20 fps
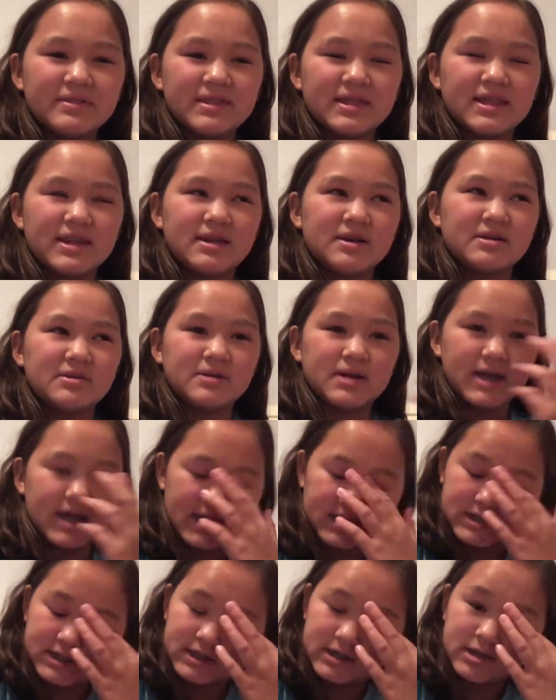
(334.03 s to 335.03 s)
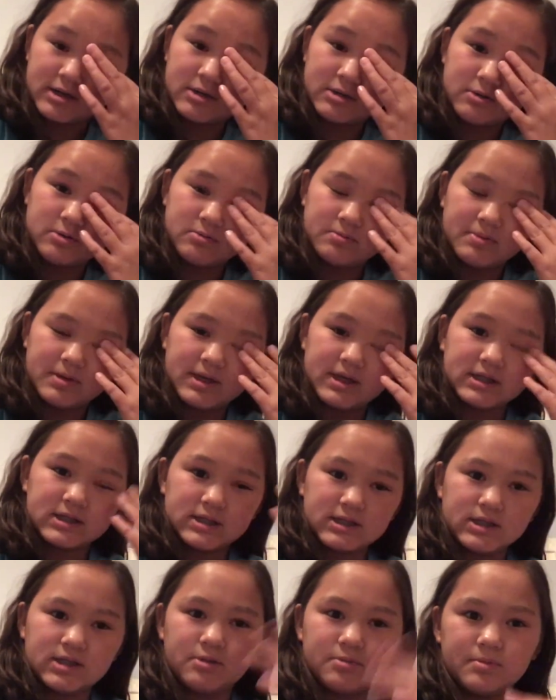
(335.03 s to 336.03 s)
you know, I had to go
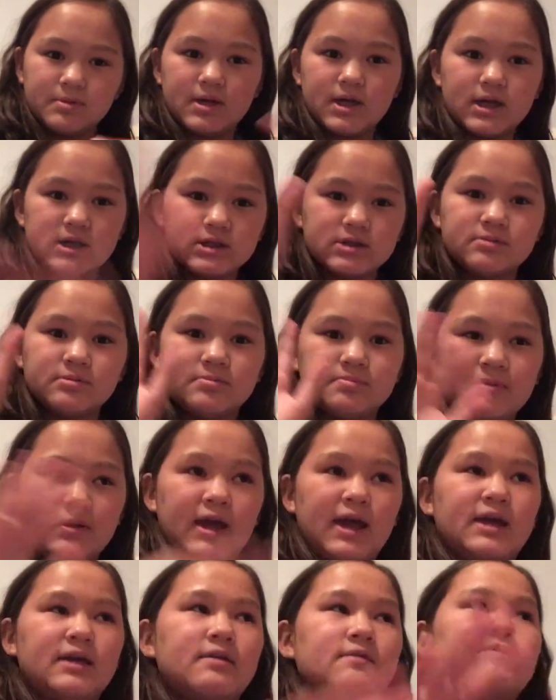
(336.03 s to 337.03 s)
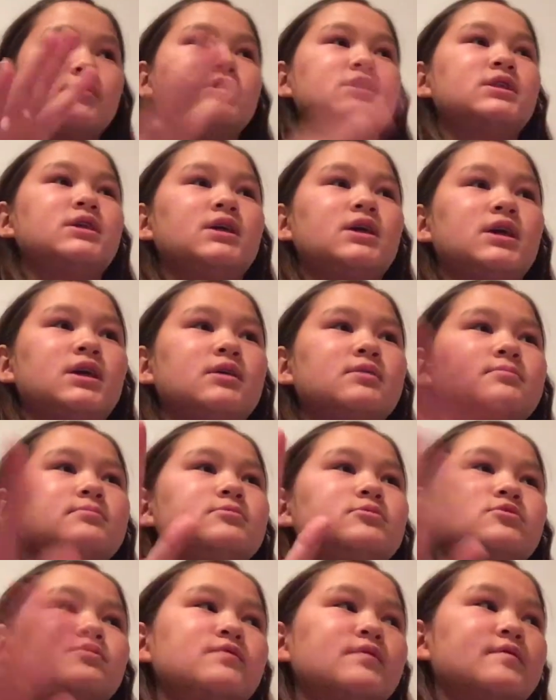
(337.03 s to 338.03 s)
because, you know, we had to pack everything
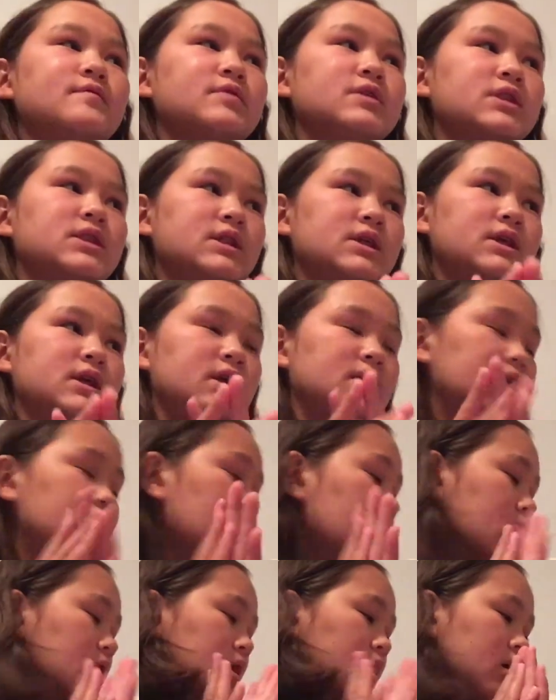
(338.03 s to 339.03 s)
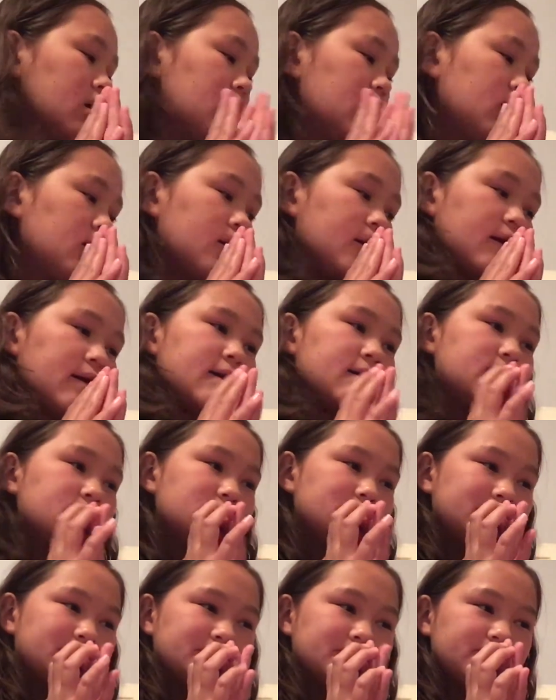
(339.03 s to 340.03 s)
and move everything.
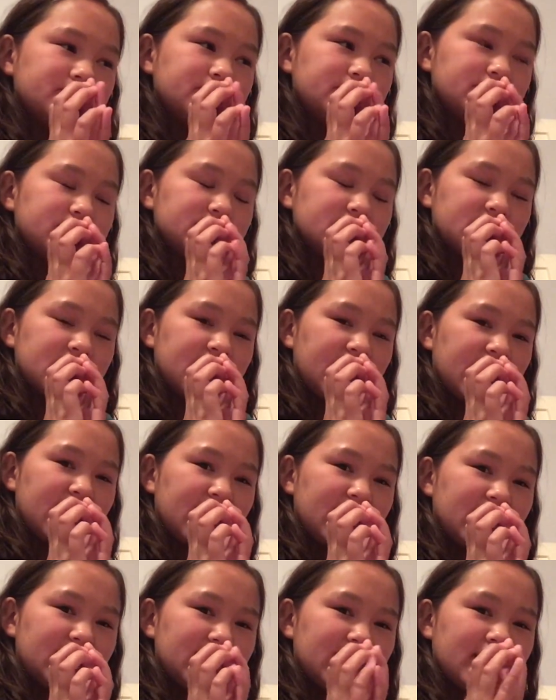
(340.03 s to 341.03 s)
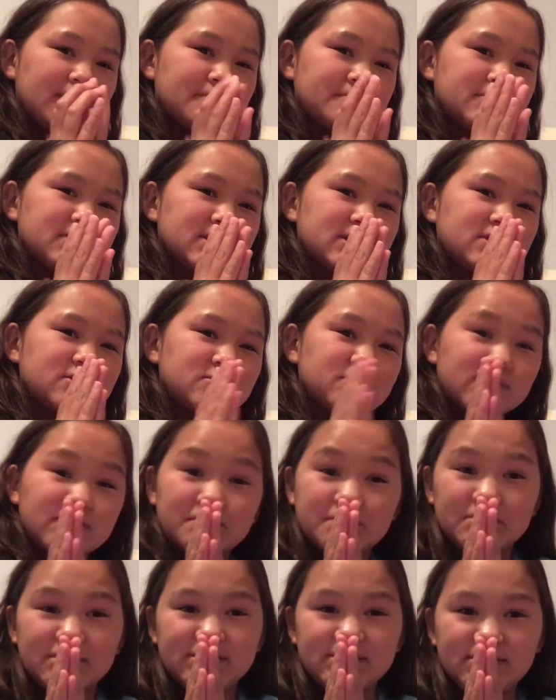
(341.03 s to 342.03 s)
Um, yeah, I'm
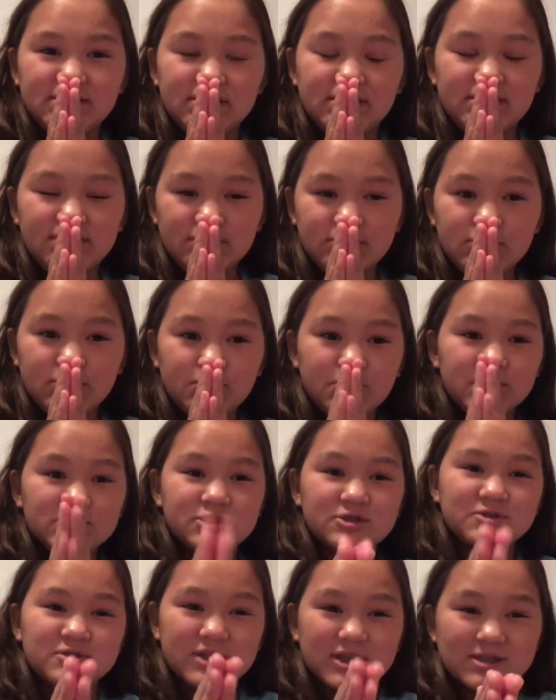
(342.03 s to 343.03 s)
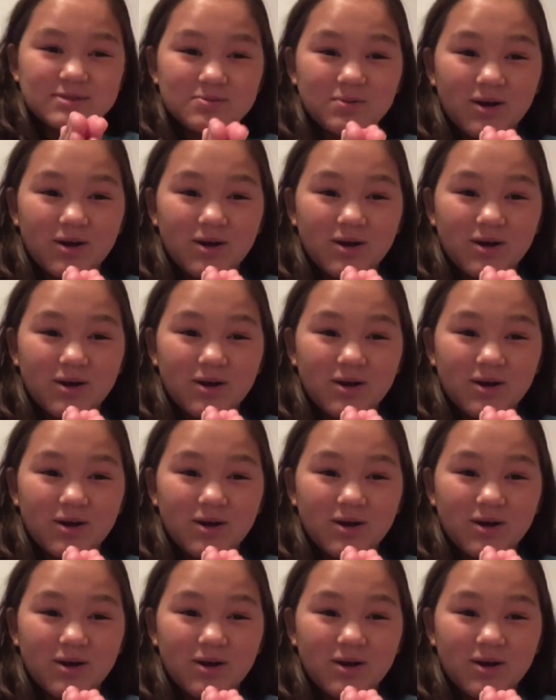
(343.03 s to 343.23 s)
extremely sorry for what you just